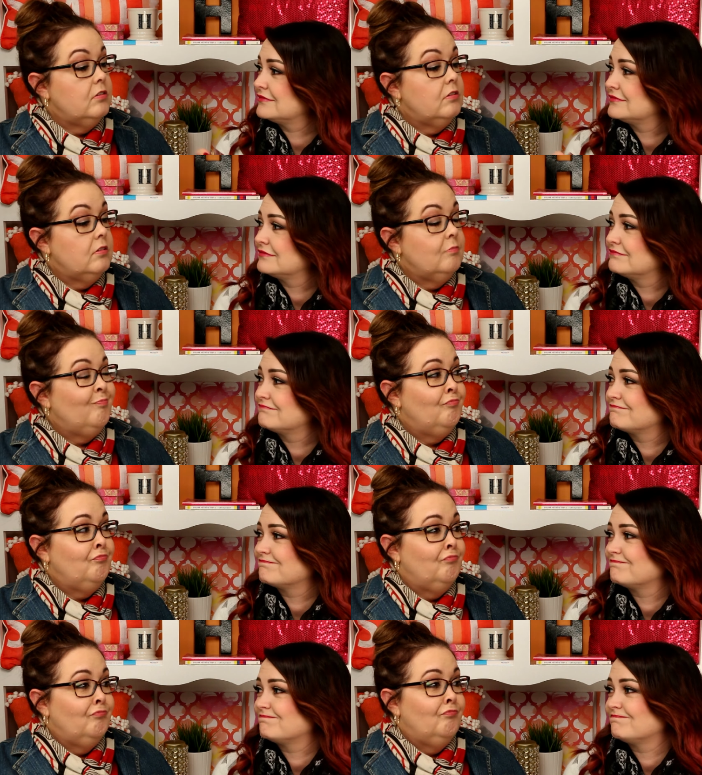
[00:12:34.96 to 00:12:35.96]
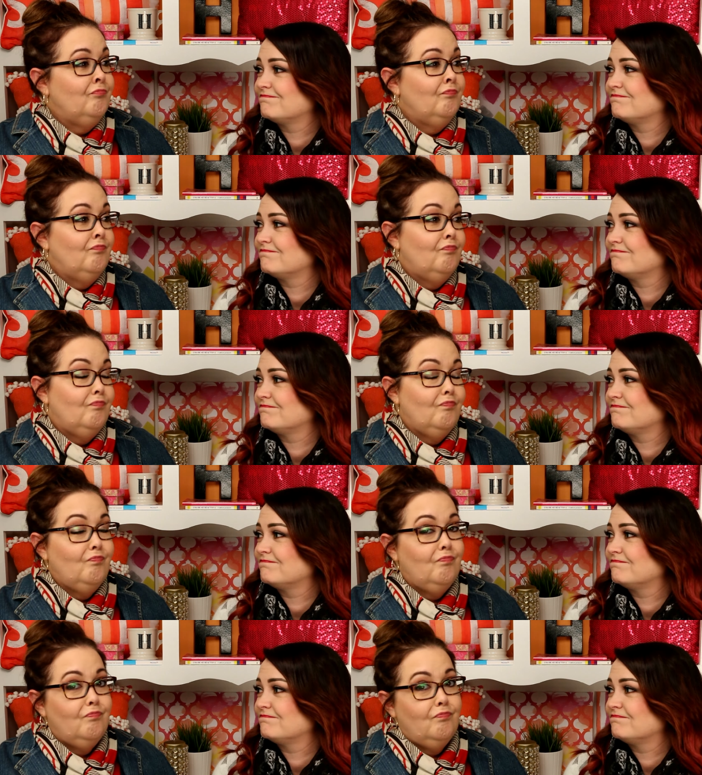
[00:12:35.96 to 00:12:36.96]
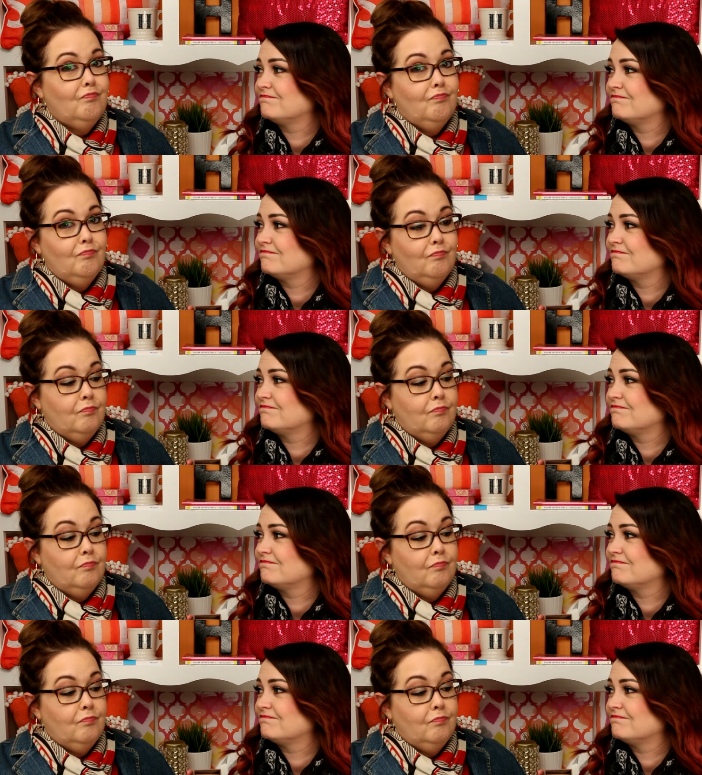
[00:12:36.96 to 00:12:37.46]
Nobody speaks.